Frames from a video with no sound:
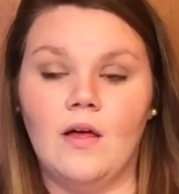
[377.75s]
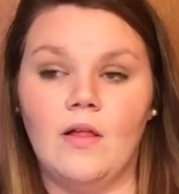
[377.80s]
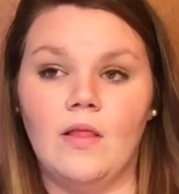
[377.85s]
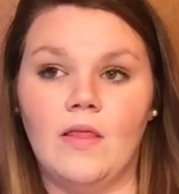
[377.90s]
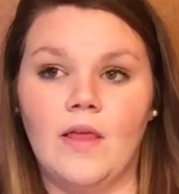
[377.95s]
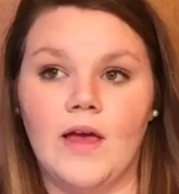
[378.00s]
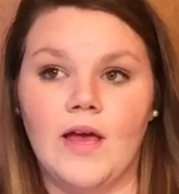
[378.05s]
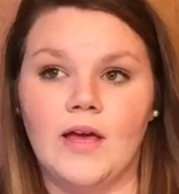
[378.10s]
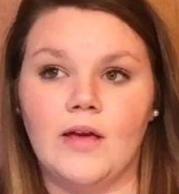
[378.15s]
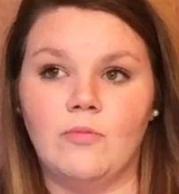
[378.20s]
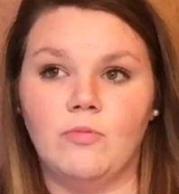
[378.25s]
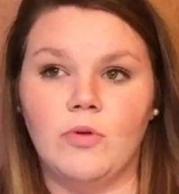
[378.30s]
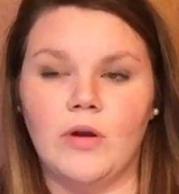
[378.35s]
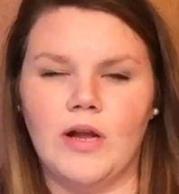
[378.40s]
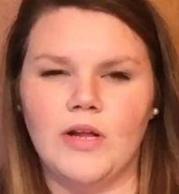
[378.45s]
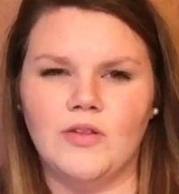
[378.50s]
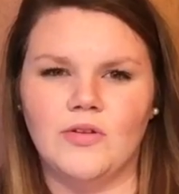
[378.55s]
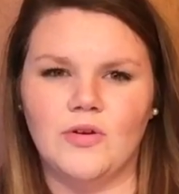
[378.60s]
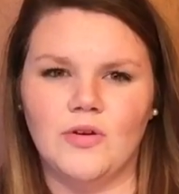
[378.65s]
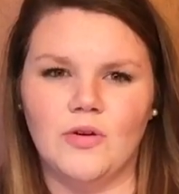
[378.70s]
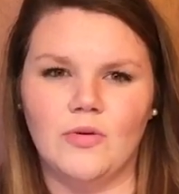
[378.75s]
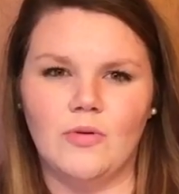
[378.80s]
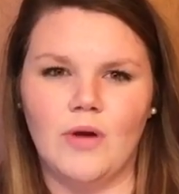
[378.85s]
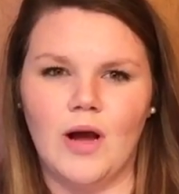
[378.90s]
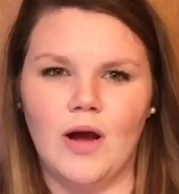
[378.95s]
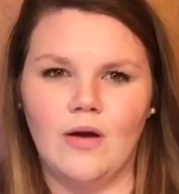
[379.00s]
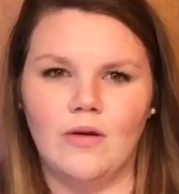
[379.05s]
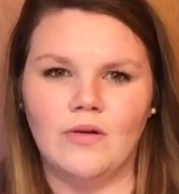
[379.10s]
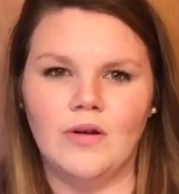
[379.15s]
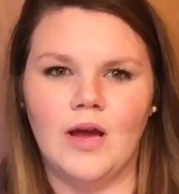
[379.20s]
like when I turn
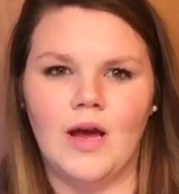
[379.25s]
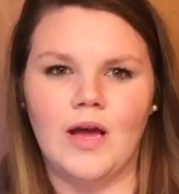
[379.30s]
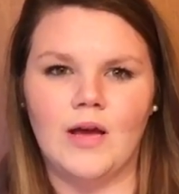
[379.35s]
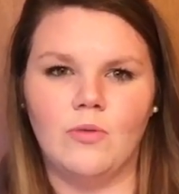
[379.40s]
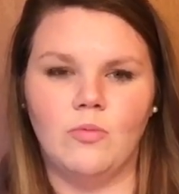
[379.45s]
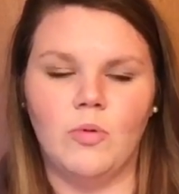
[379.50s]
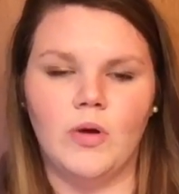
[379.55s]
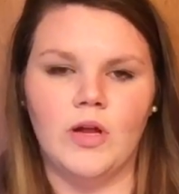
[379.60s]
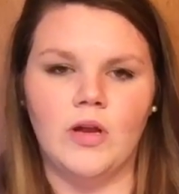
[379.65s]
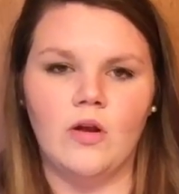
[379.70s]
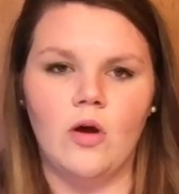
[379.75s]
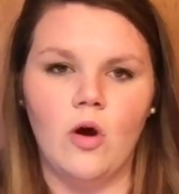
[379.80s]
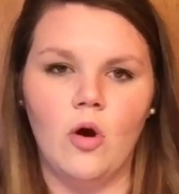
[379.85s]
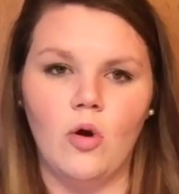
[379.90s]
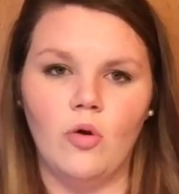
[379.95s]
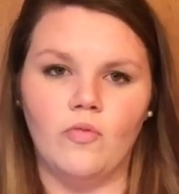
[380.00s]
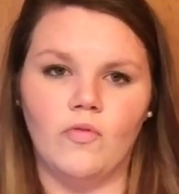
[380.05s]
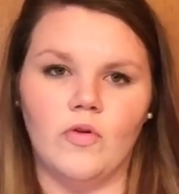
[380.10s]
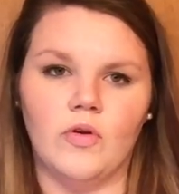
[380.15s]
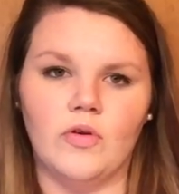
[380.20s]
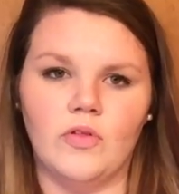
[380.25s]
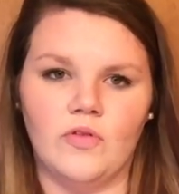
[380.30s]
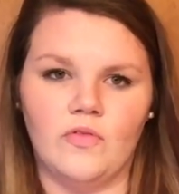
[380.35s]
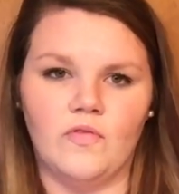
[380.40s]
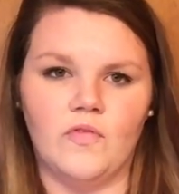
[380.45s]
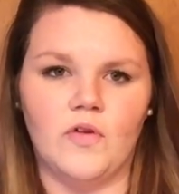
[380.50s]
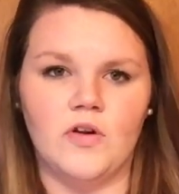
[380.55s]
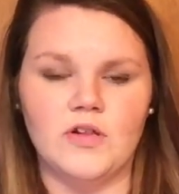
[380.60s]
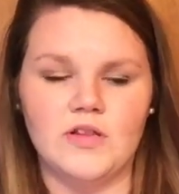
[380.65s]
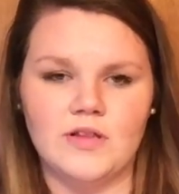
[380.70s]
around, I went over the
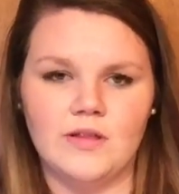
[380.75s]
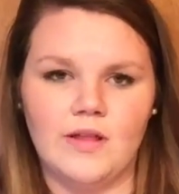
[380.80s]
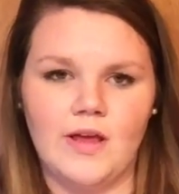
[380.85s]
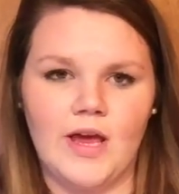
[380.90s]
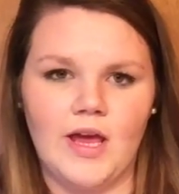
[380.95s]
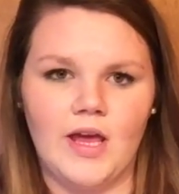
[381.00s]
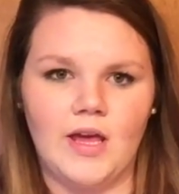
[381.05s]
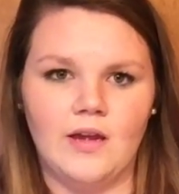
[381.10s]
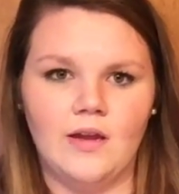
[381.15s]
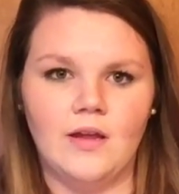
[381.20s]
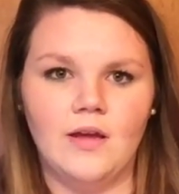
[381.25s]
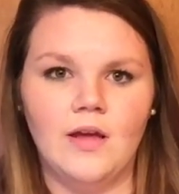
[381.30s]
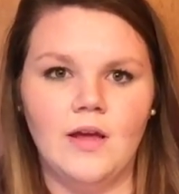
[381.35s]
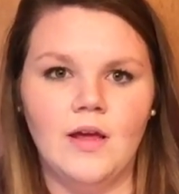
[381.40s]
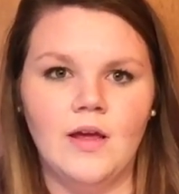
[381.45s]
first lane,